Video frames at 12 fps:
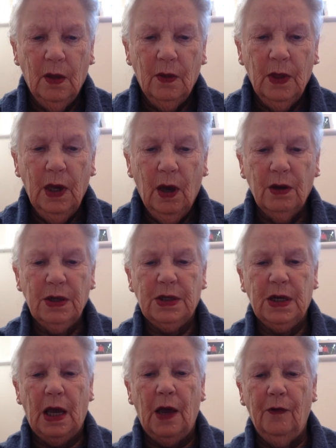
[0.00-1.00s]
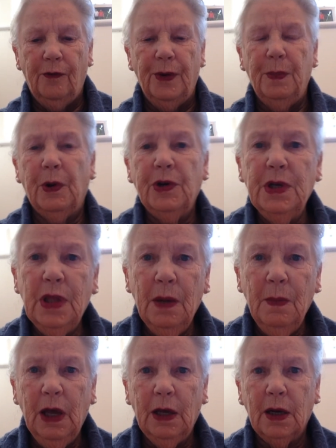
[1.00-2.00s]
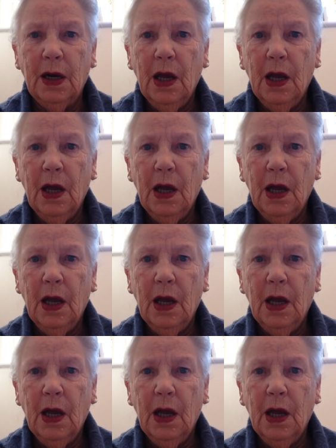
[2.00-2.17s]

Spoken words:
They asked everybody they met,